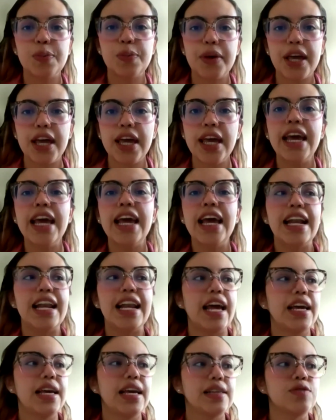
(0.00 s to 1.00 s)
to me.
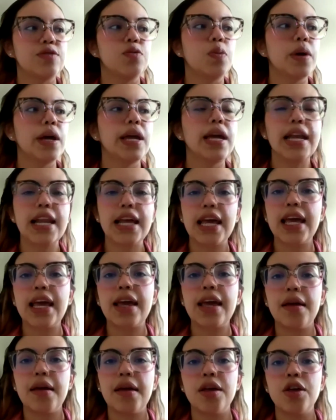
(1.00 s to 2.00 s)
Like it's
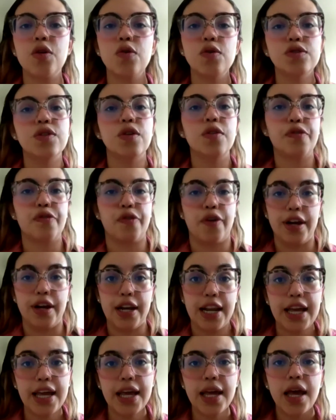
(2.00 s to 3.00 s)
really user
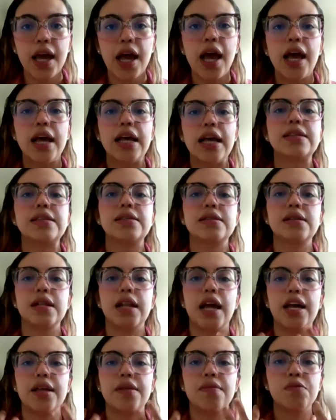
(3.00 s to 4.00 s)
friendly. It's
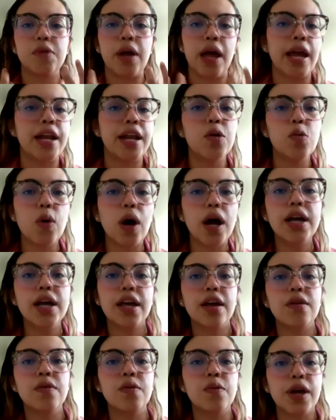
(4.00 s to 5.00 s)
like anyone
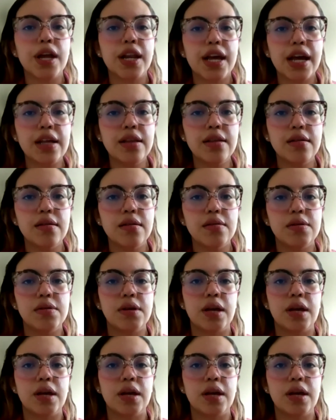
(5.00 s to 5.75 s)
can read it,